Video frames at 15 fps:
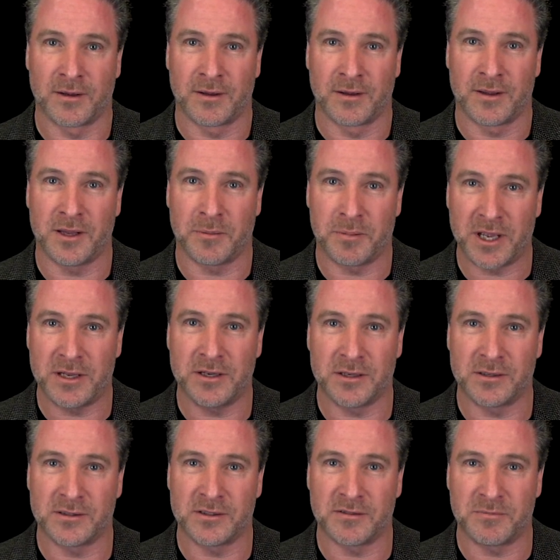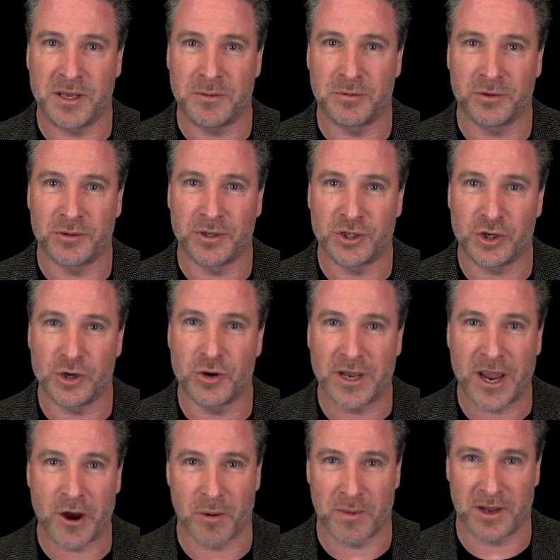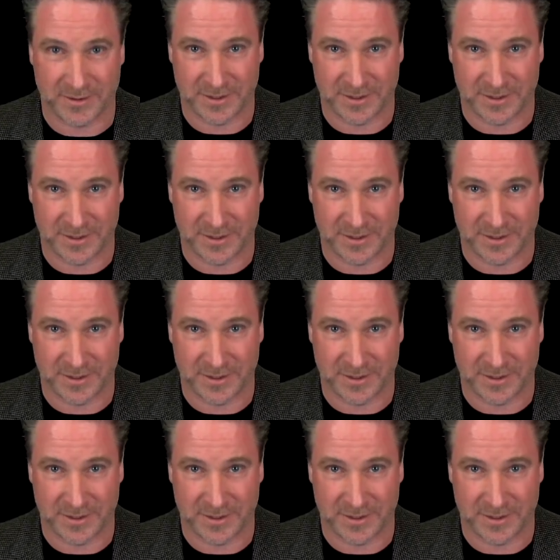The opinions of people that you don't care about.